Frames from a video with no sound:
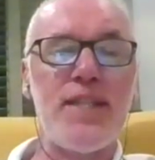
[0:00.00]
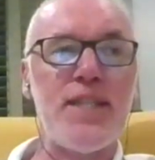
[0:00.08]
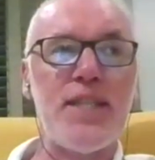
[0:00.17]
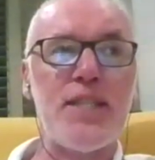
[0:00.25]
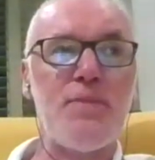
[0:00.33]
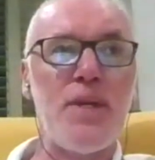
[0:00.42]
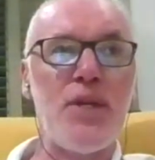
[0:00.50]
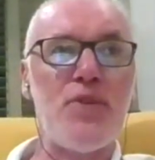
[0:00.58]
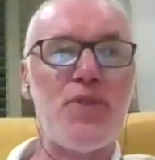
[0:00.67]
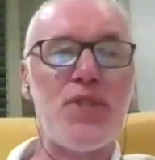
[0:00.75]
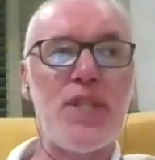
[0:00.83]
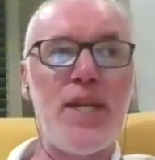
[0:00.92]
at
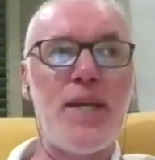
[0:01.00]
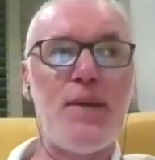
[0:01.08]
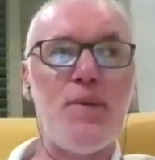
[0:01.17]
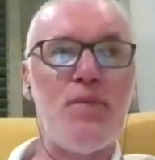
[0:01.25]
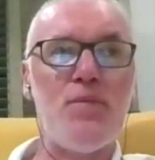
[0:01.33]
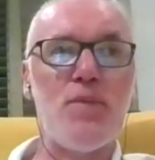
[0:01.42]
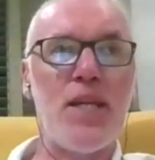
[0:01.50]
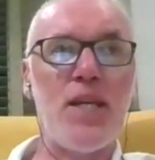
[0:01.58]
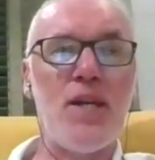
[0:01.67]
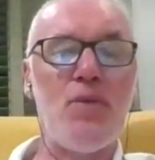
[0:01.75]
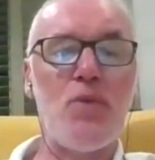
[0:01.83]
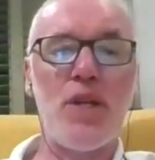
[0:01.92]
about
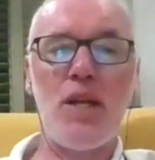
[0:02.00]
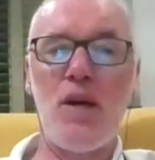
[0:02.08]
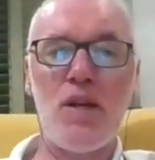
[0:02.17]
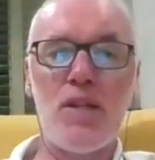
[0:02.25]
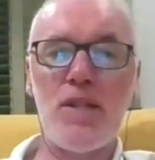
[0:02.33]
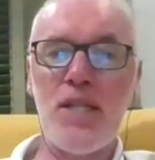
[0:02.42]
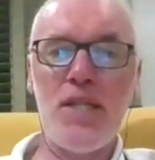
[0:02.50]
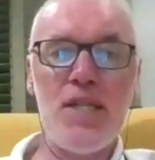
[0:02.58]
1 o'clock,